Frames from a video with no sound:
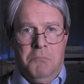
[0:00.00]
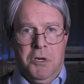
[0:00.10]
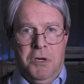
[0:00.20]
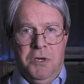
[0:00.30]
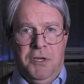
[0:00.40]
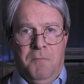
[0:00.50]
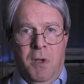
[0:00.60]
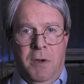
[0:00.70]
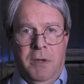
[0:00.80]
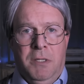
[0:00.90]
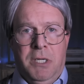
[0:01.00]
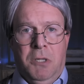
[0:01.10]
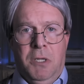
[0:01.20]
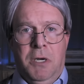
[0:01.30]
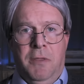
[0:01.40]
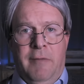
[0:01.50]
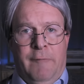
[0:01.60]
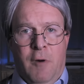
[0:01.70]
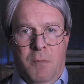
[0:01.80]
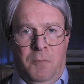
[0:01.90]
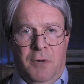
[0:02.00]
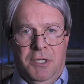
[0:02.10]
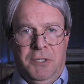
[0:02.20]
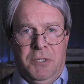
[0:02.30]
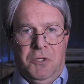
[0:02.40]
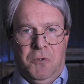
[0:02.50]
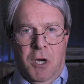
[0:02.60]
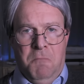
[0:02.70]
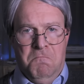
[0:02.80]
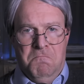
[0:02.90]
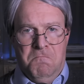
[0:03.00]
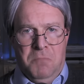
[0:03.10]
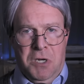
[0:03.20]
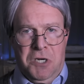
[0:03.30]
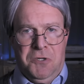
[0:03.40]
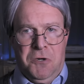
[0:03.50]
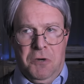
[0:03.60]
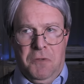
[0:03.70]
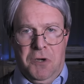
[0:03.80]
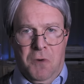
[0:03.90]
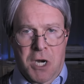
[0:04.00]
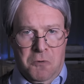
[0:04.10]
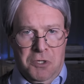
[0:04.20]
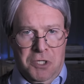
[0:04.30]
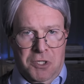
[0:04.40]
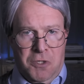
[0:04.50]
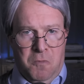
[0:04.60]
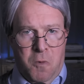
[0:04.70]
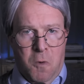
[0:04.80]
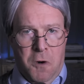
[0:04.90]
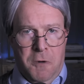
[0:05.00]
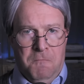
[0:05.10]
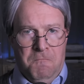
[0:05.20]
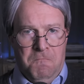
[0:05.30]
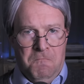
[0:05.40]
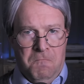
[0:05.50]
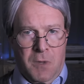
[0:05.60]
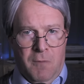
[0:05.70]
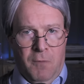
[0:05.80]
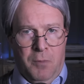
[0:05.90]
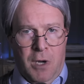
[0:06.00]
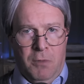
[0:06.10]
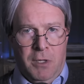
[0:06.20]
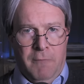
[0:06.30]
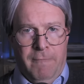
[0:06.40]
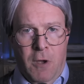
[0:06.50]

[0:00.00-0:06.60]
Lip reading: It is abundantly clear that former President Trump has earned the requisite support of Republican